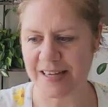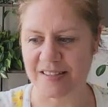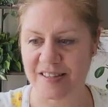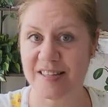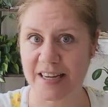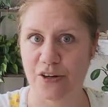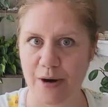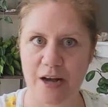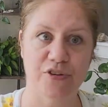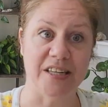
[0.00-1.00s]
as a second
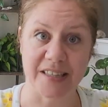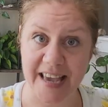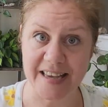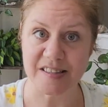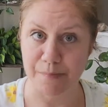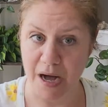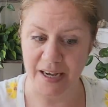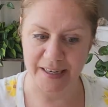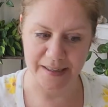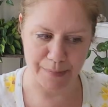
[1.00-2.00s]
round in case
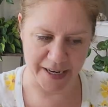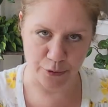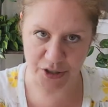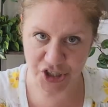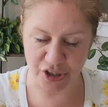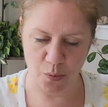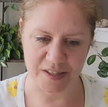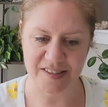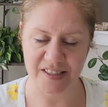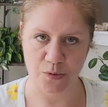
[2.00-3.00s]
my original
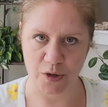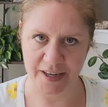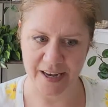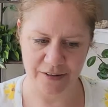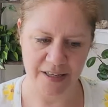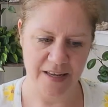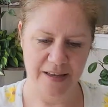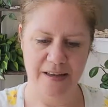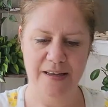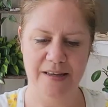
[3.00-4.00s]
ones didn't work out,
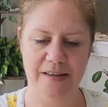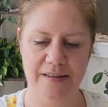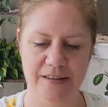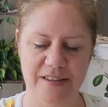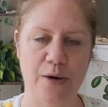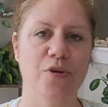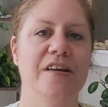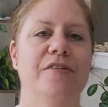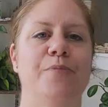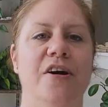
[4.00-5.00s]
they weren't
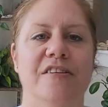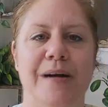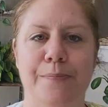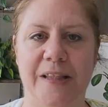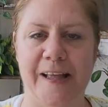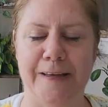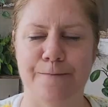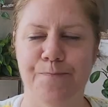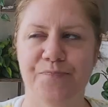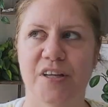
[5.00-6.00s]
even part of my plan.